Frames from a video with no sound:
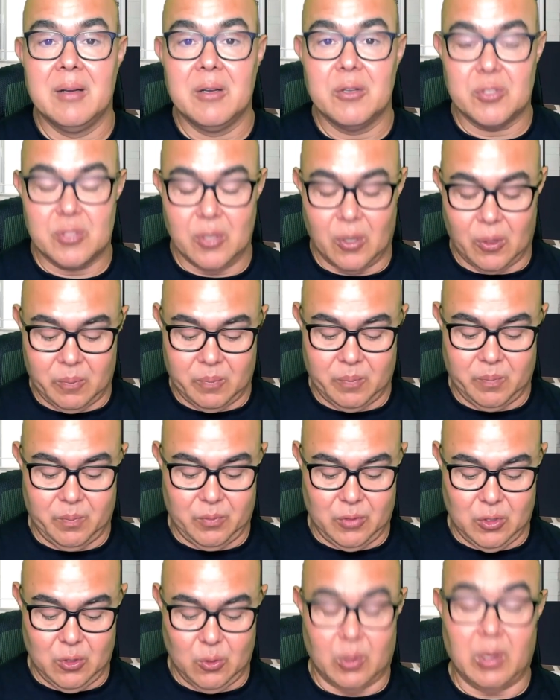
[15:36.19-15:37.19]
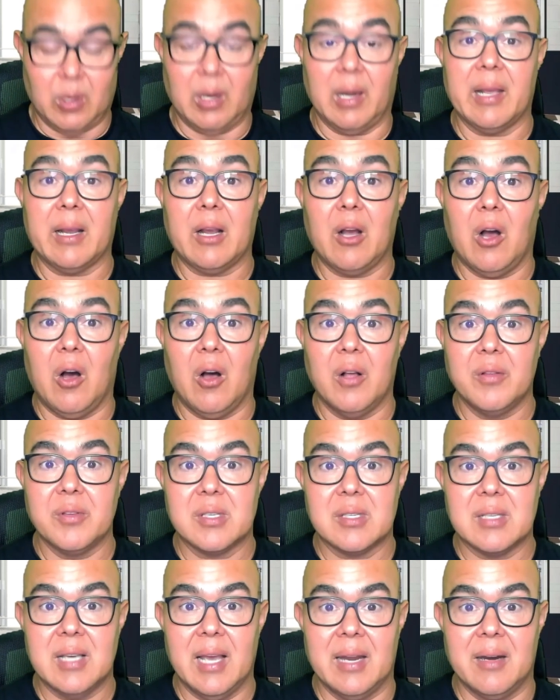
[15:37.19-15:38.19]
So you click on
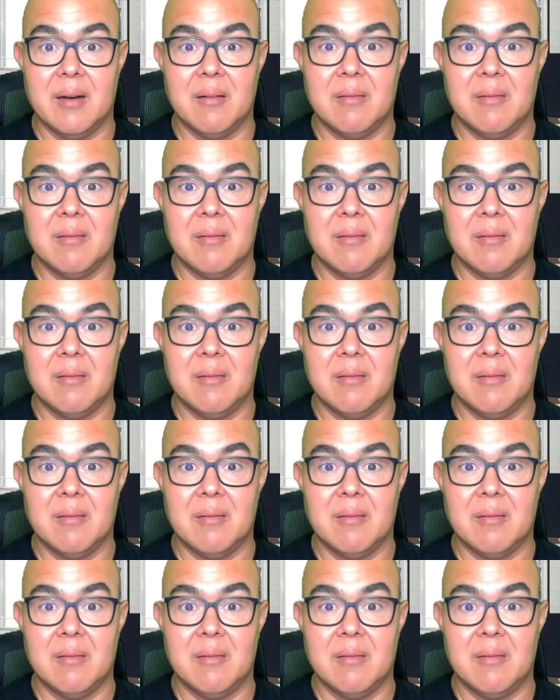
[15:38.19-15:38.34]
send.